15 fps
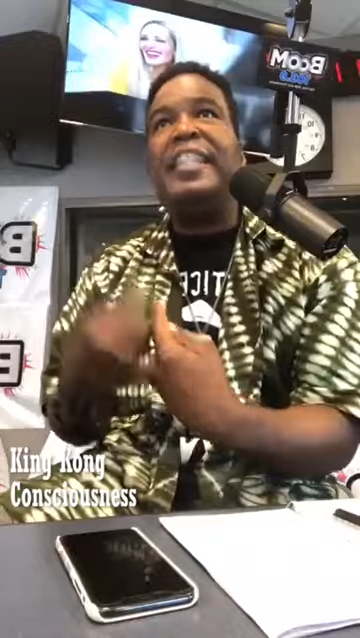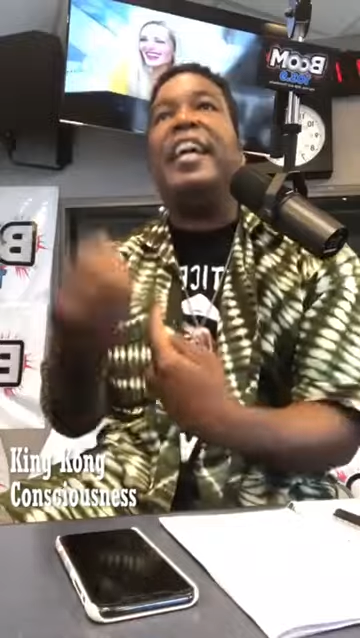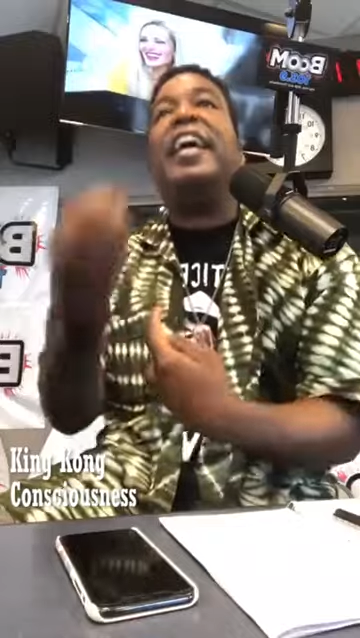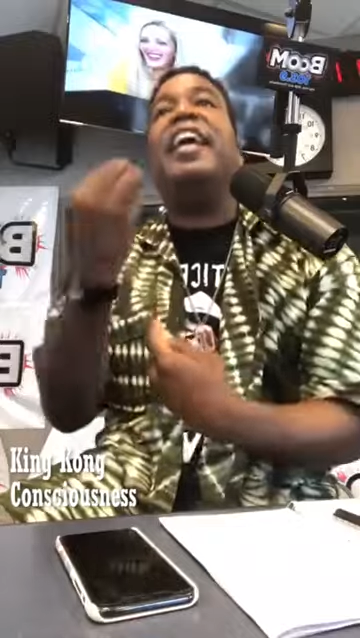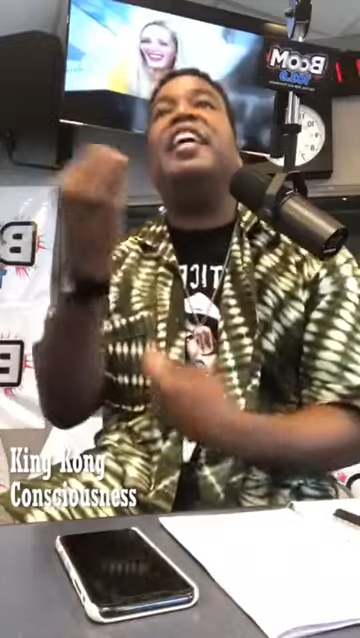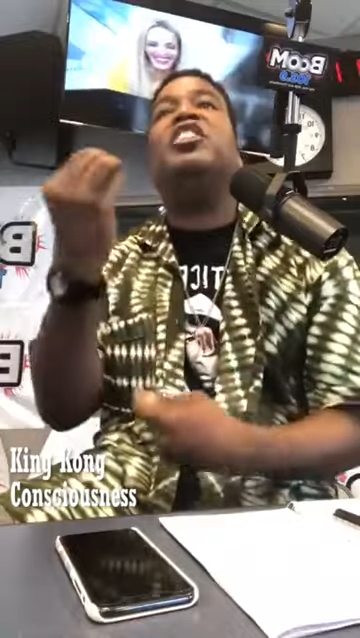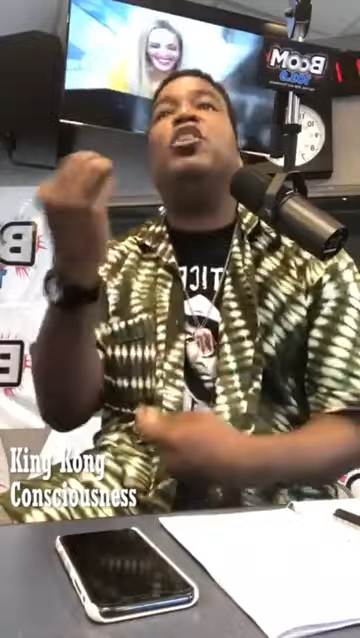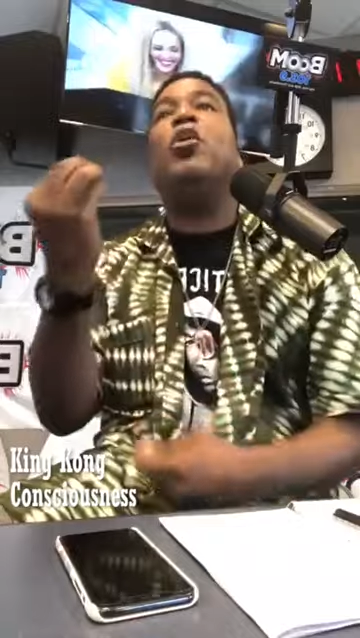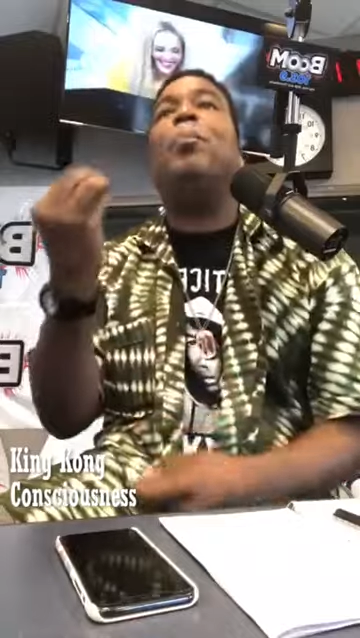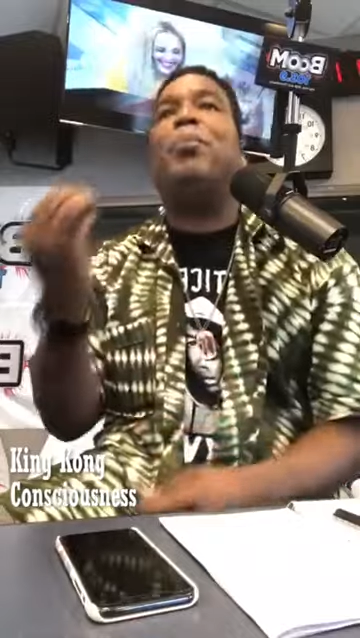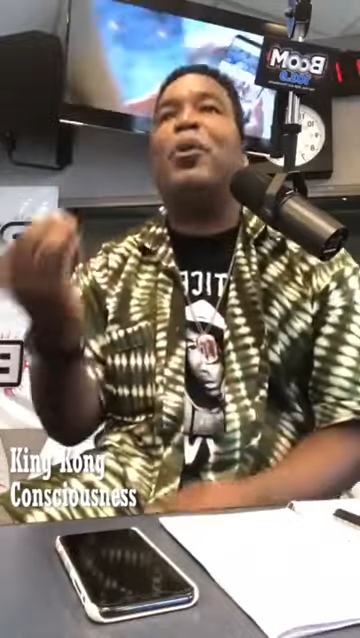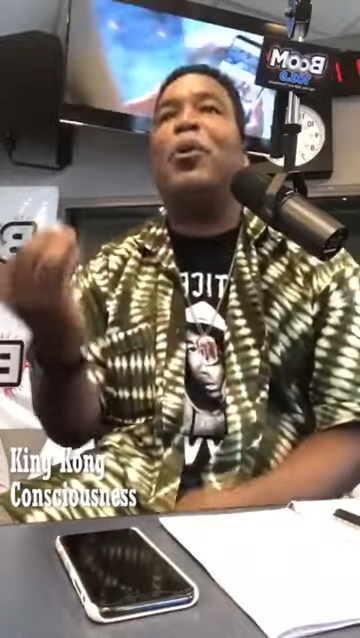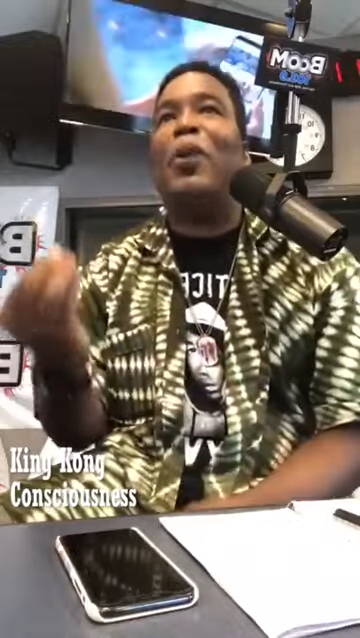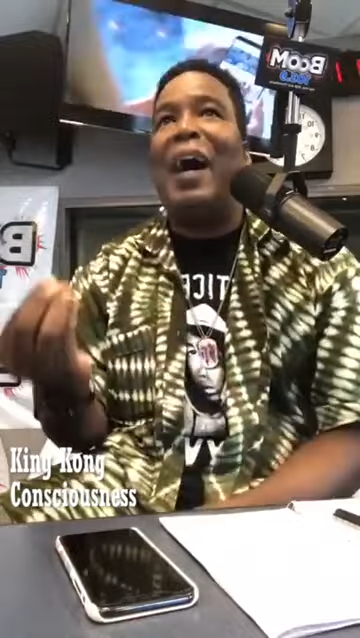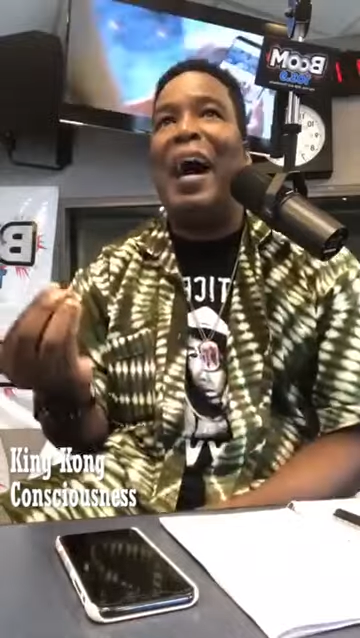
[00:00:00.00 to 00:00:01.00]
There is no
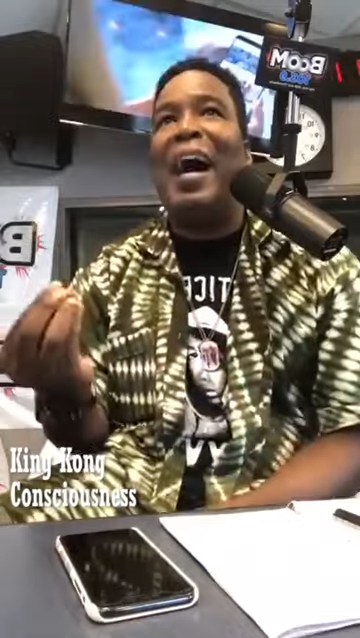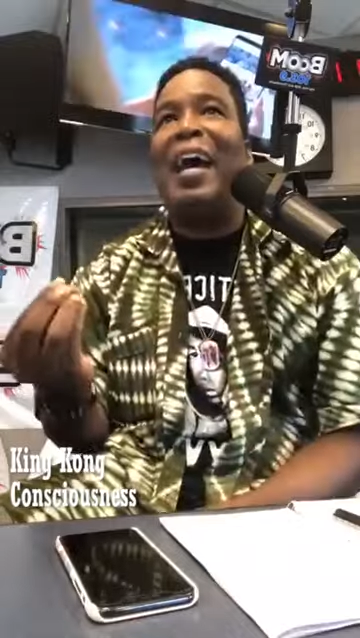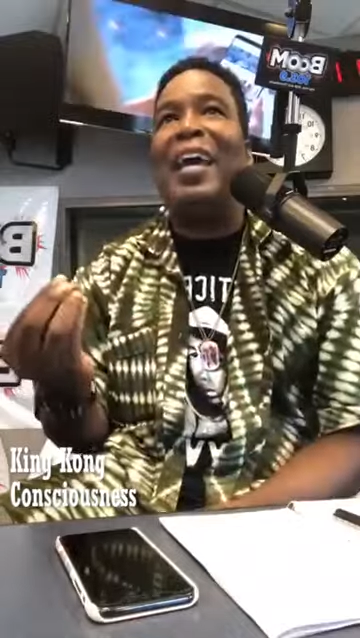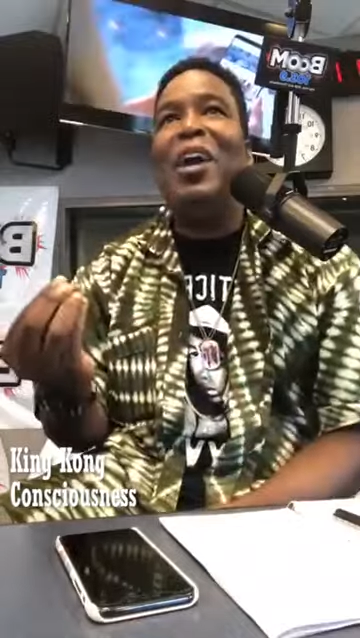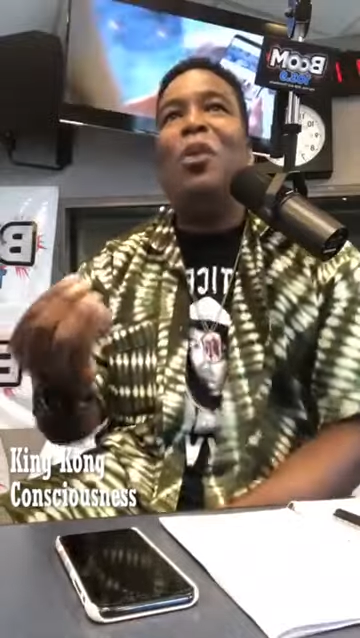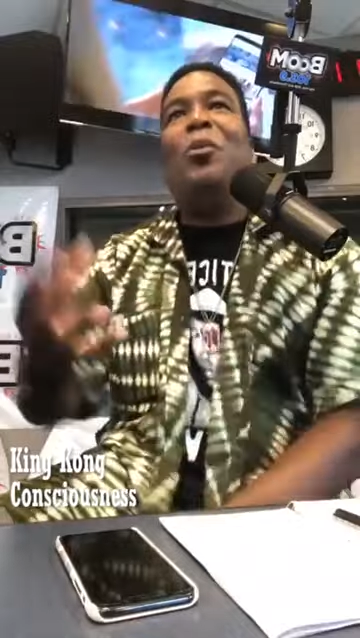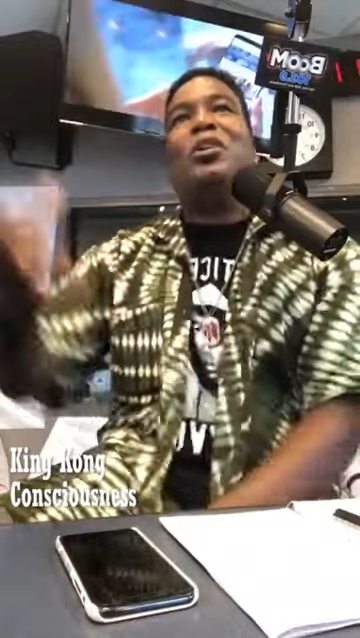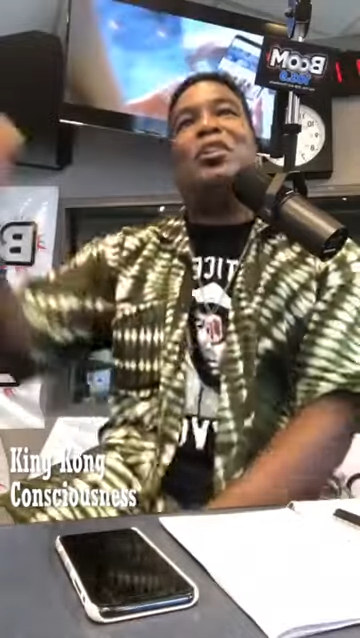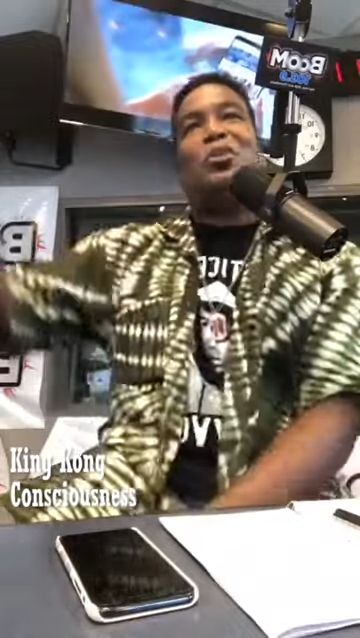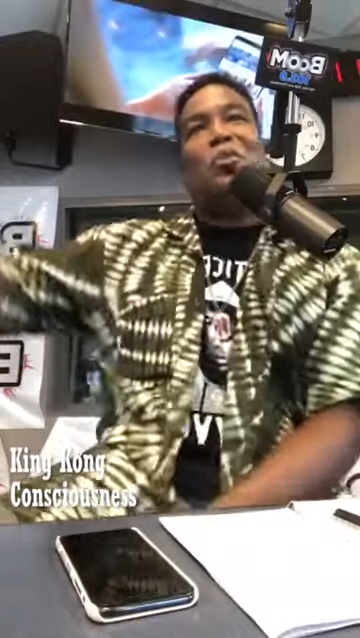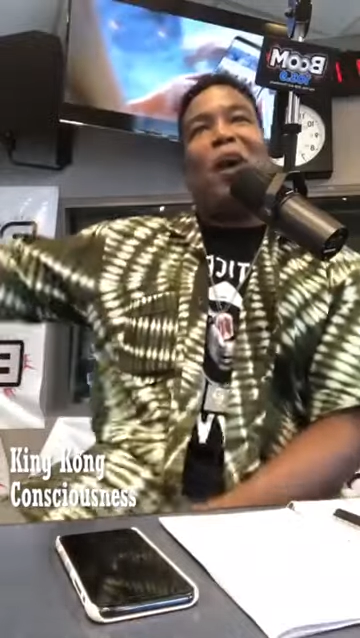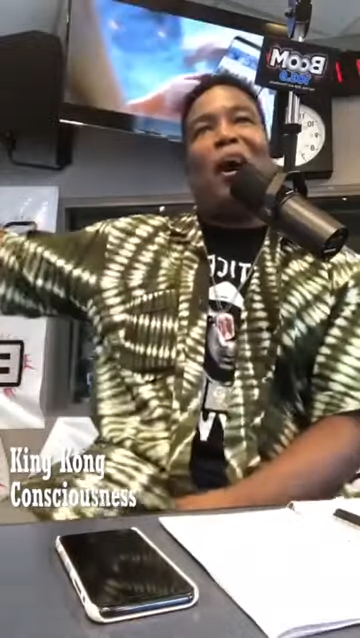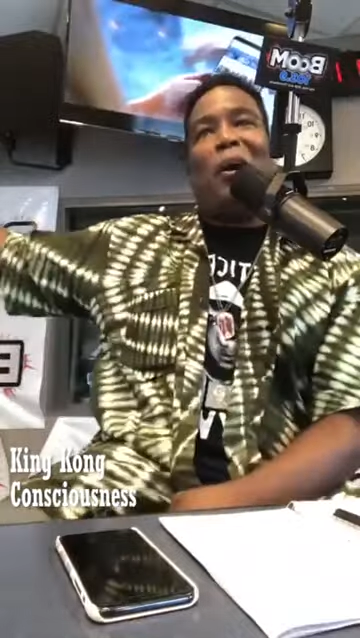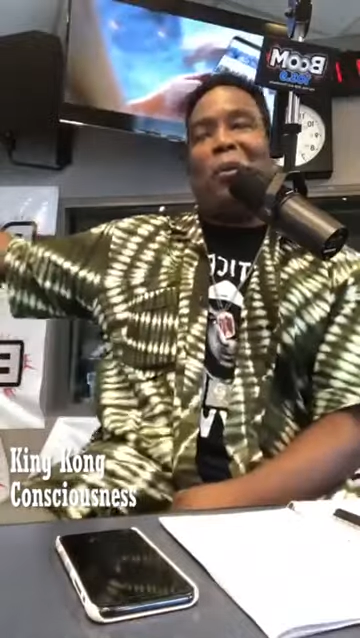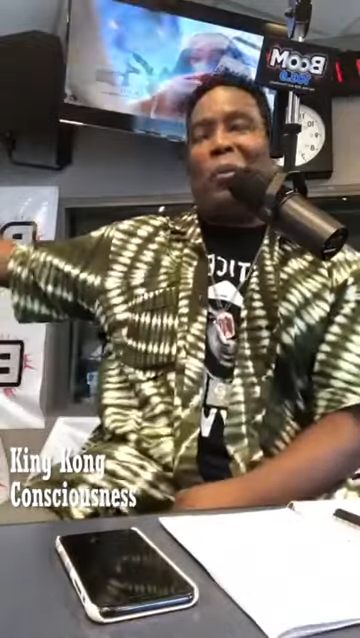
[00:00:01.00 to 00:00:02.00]
pure I, which is
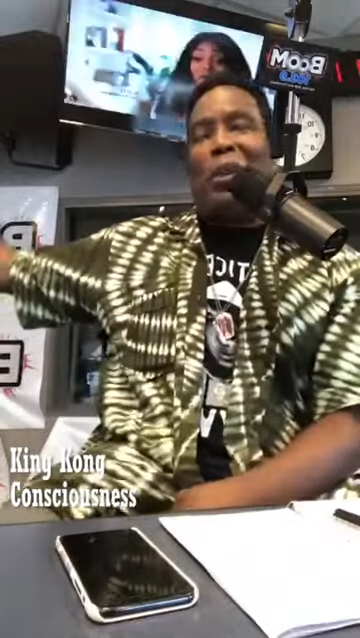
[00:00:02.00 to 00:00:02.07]
why